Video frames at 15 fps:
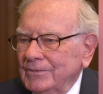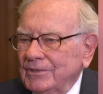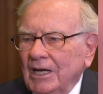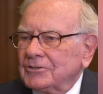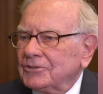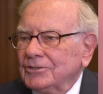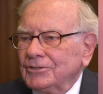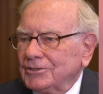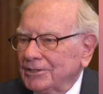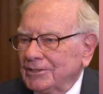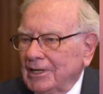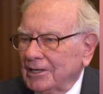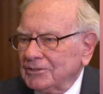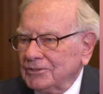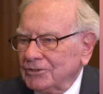dozens and
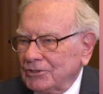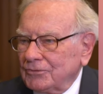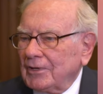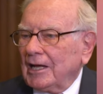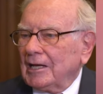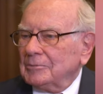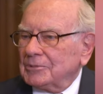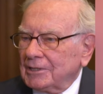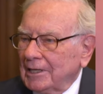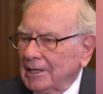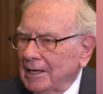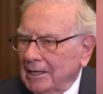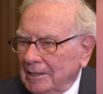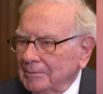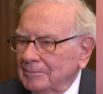dozens of times a
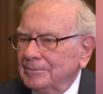day.